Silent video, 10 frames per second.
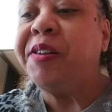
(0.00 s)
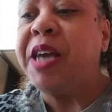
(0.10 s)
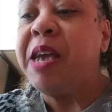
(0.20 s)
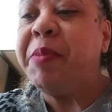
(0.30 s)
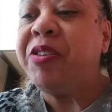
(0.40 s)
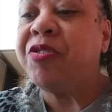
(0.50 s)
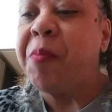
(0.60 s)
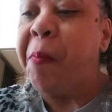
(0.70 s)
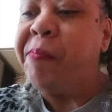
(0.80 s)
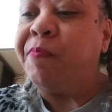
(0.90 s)
Amy's
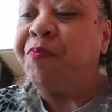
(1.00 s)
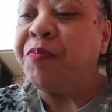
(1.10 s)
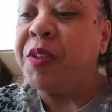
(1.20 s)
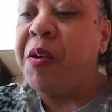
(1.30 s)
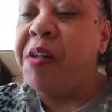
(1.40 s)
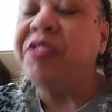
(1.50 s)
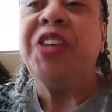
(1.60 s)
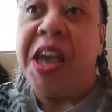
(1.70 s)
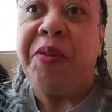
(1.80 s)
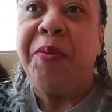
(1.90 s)

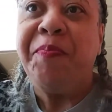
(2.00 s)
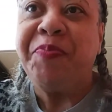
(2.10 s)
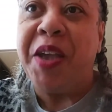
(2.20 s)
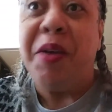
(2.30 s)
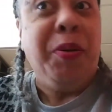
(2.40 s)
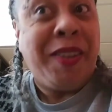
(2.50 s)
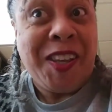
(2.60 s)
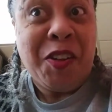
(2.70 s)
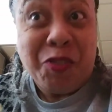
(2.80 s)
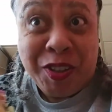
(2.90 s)
channel. It was
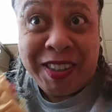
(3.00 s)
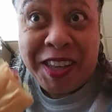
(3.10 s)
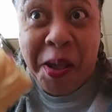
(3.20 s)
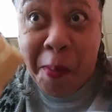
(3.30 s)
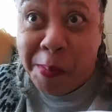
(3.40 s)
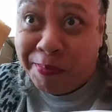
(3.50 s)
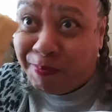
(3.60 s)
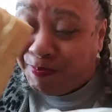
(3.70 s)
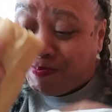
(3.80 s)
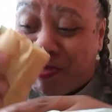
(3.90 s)
interesting.
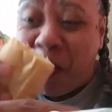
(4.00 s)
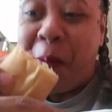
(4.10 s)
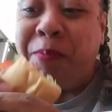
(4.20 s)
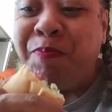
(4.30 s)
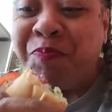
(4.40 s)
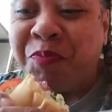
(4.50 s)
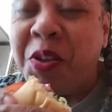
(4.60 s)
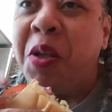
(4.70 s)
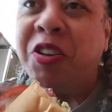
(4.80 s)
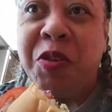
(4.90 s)

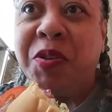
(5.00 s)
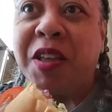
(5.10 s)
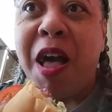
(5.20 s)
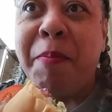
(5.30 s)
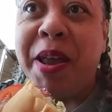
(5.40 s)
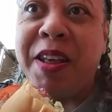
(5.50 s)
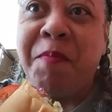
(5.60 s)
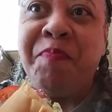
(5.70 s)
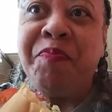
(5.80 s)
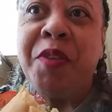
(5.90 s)
She was commenting,
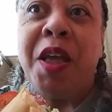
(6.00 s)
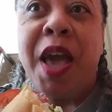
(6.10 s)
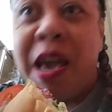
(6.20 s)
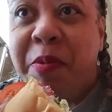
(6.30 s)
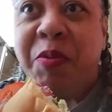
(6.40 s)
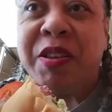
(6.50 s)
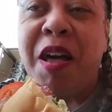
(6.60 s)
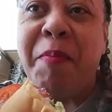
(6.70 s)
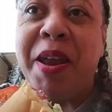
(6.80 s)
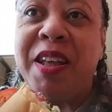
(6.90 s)
Amy was
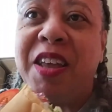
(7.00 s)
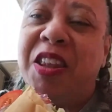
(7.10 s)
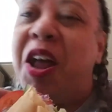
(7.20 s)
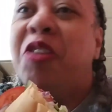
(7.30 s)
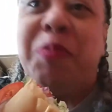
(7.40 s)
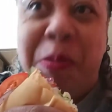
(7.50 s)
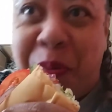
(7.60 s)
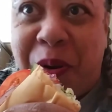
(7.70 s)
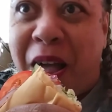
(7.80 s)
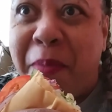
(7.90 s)
commenting, and then other
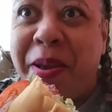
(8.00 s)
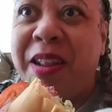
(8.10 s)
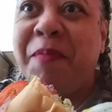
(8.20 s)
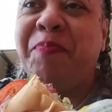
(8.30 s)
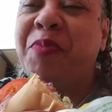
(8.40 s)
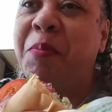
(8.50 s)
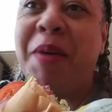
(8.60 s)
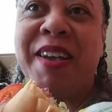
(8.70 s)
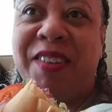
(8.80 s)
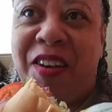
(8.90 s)
people were commenting.
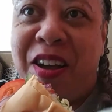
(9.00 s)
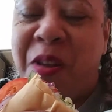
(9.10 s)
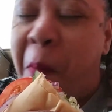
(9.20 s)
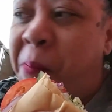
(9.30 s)
My God.